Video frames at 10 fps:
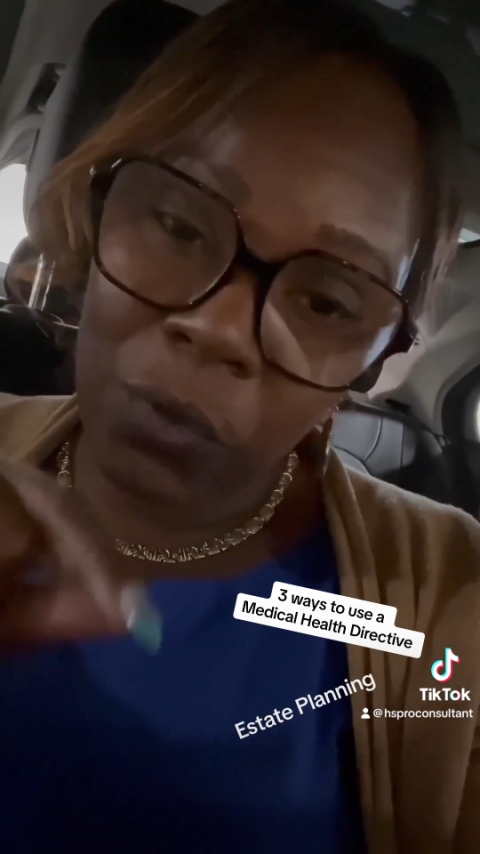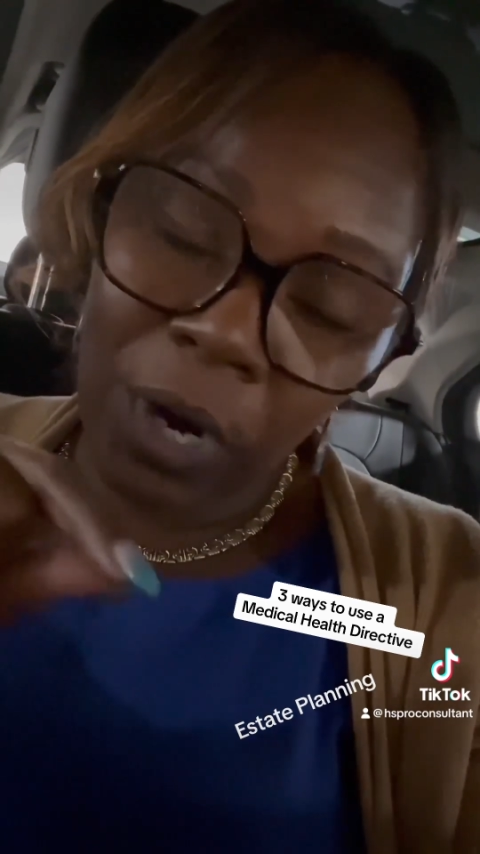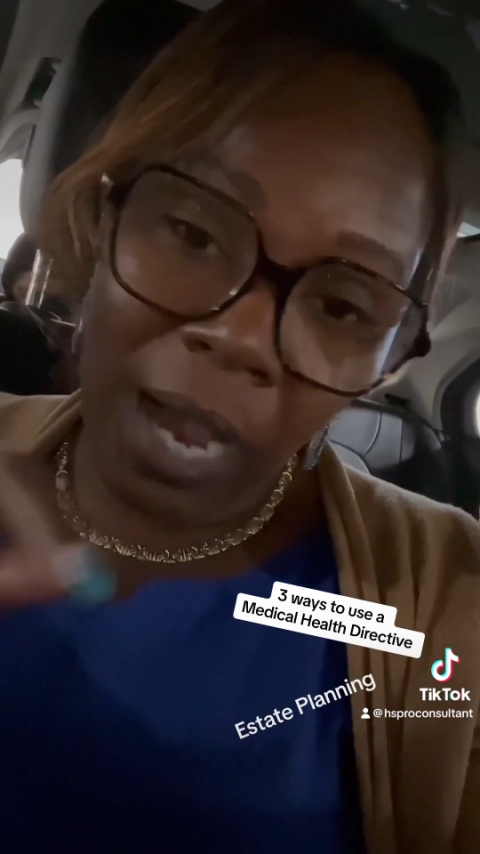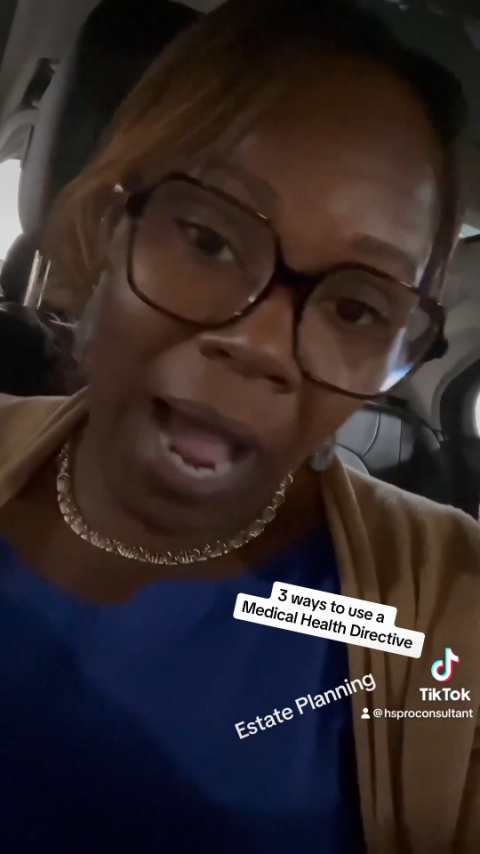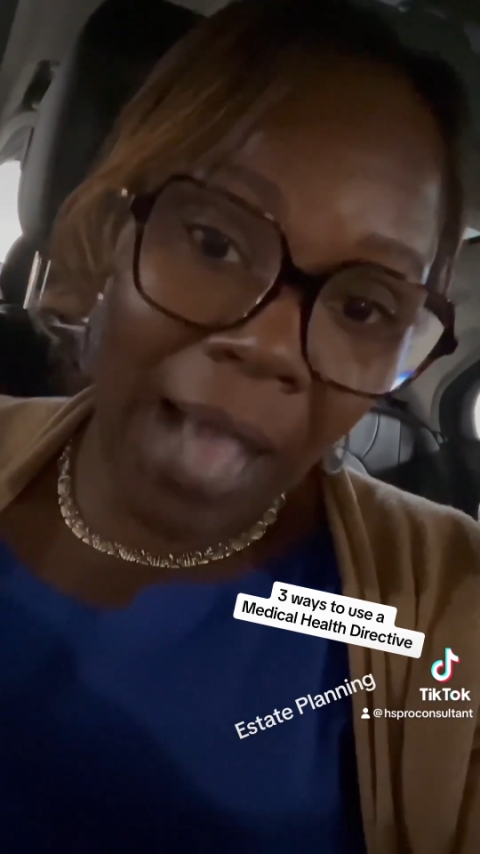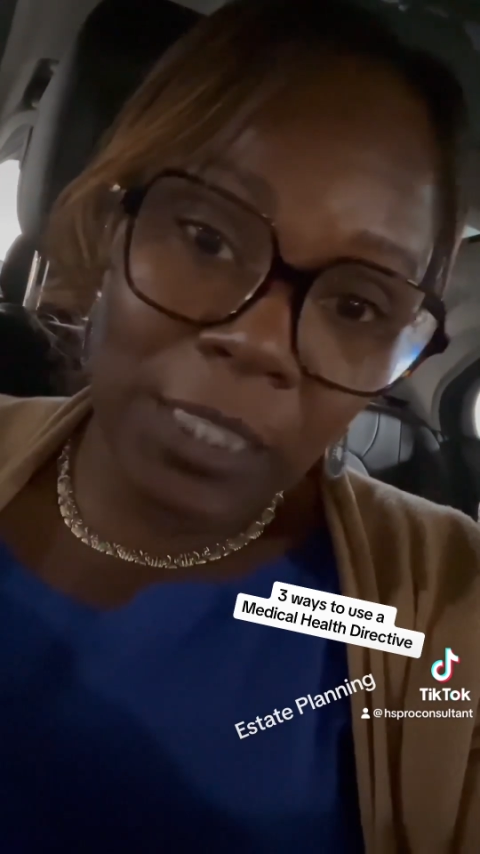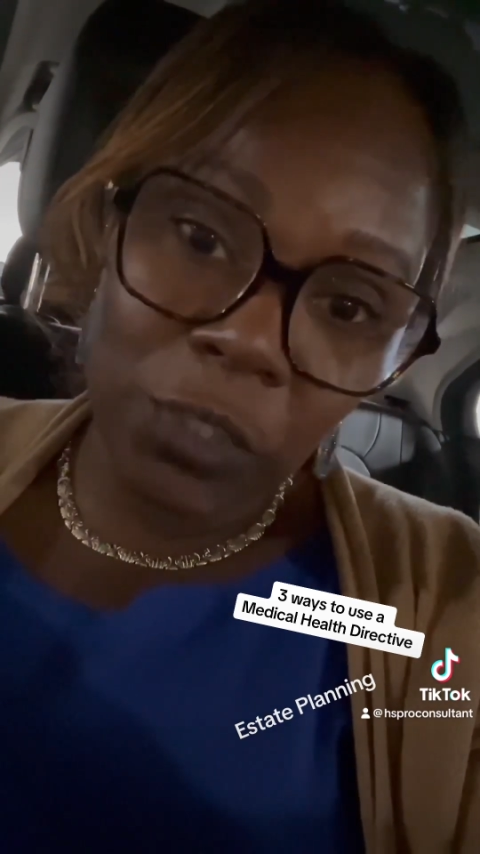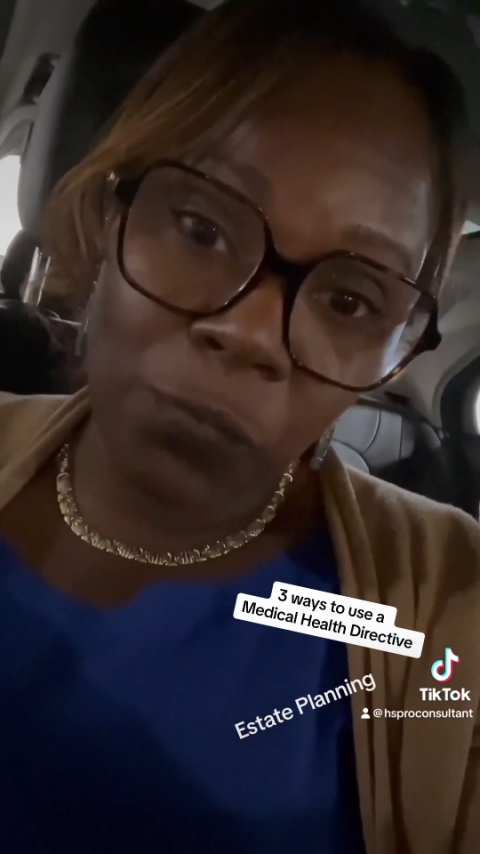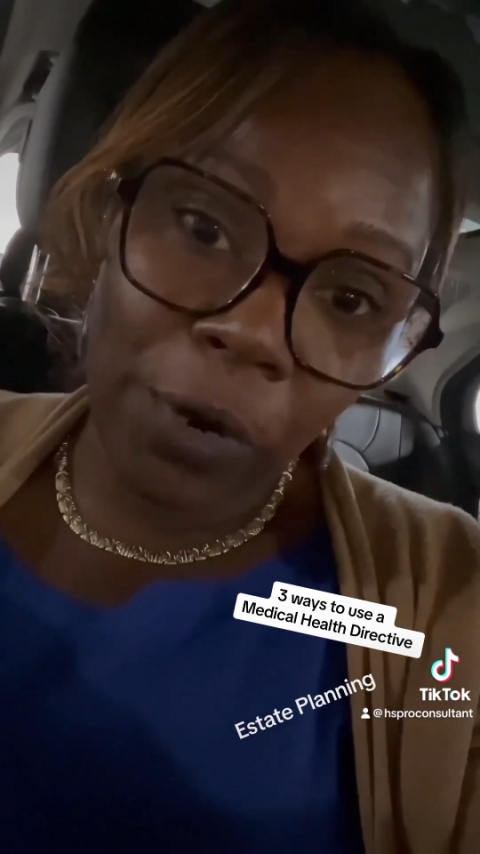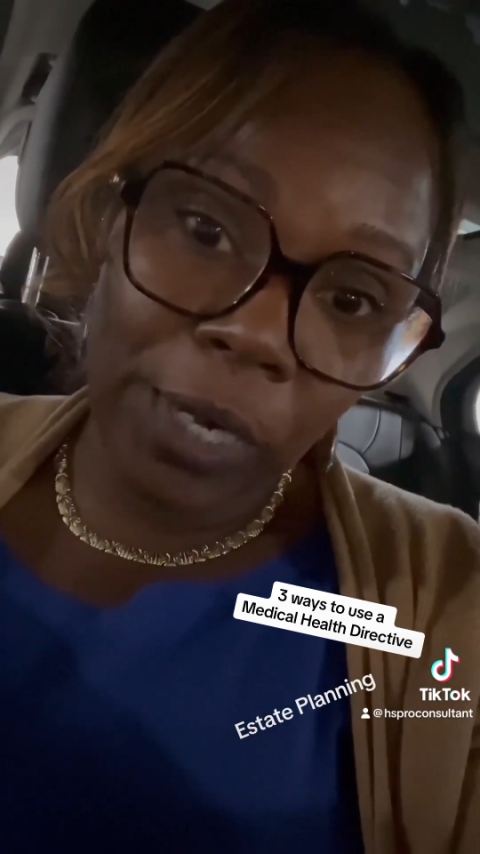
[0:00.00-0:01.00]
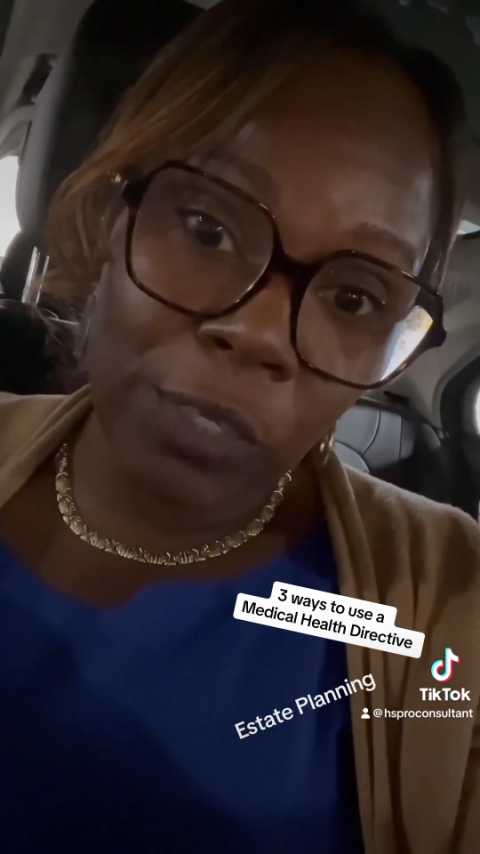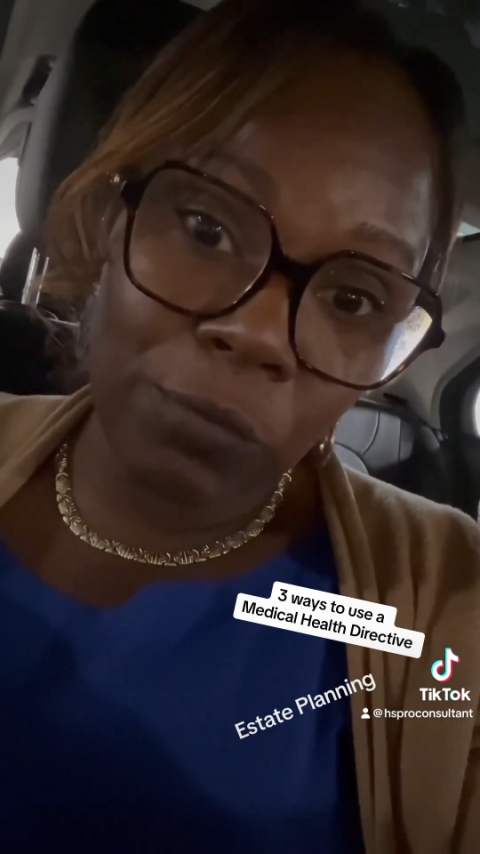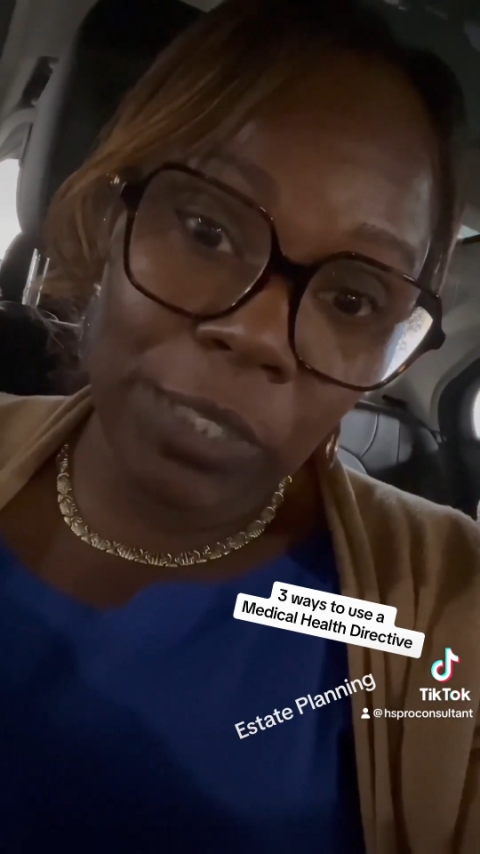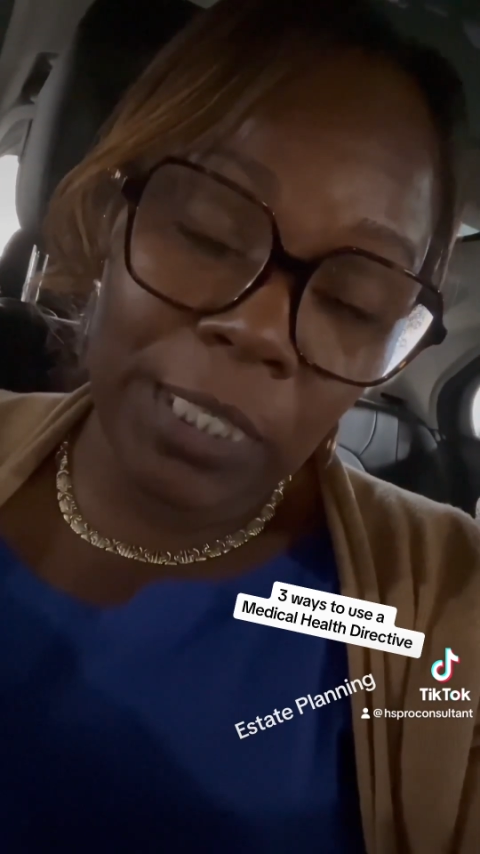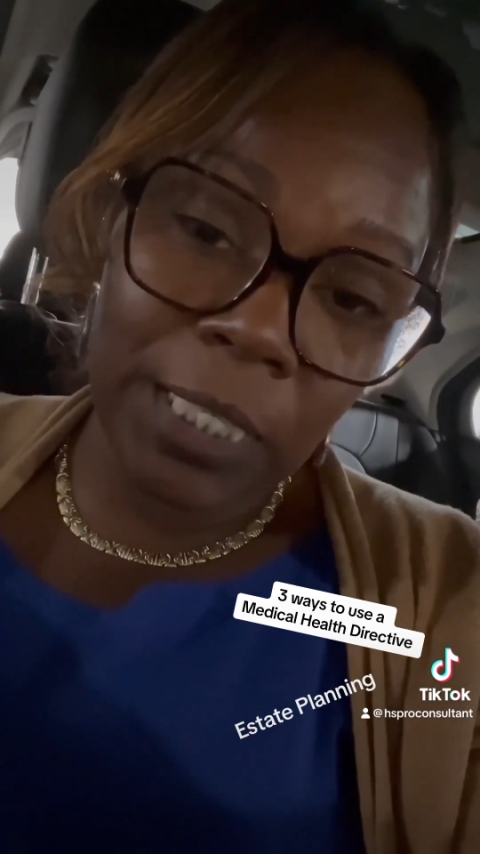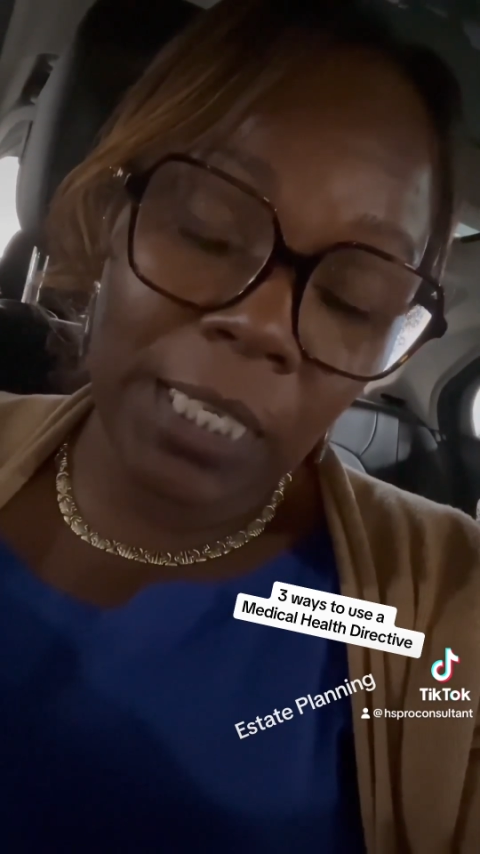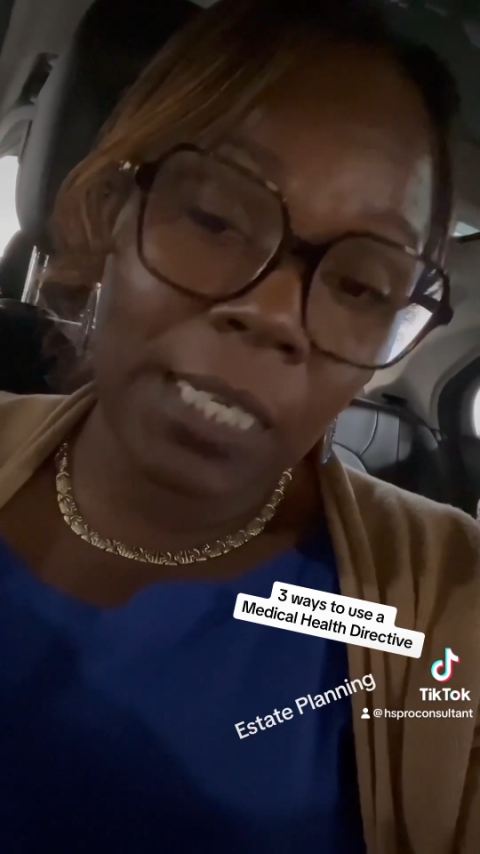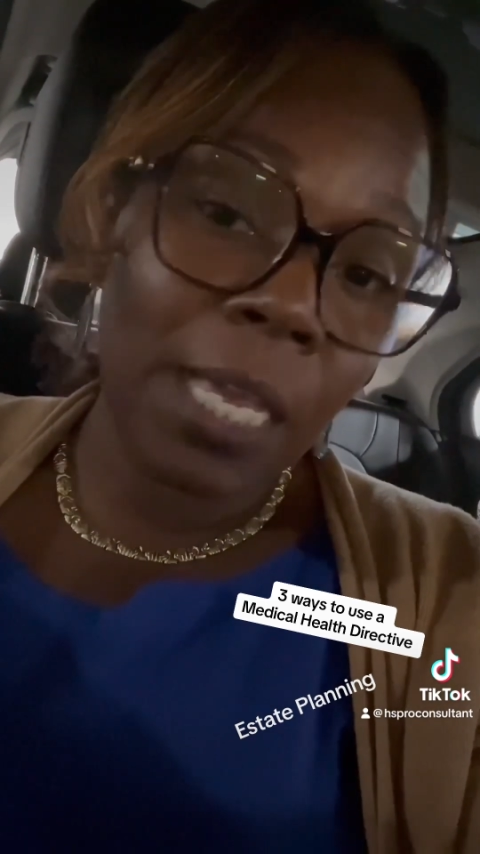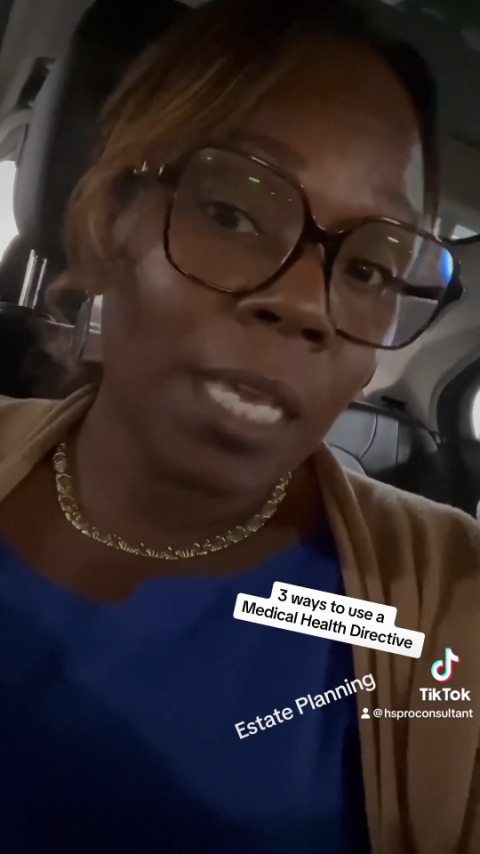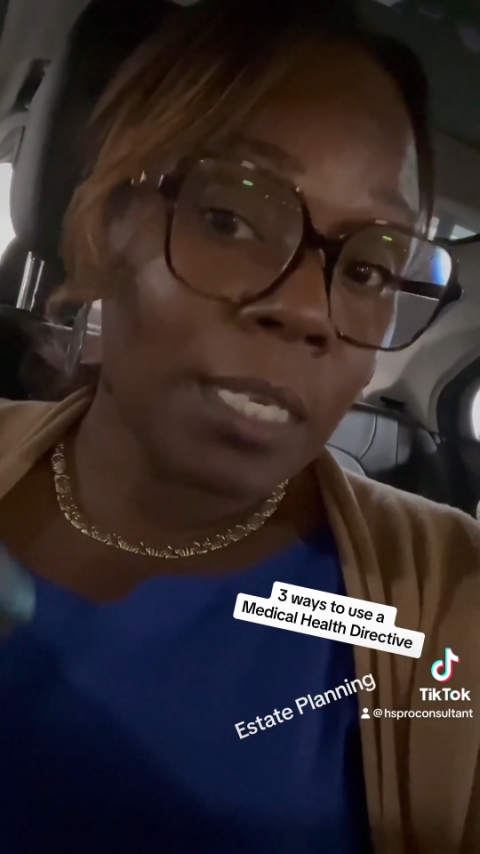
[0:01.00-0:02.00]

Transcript: or unconscious for any reason.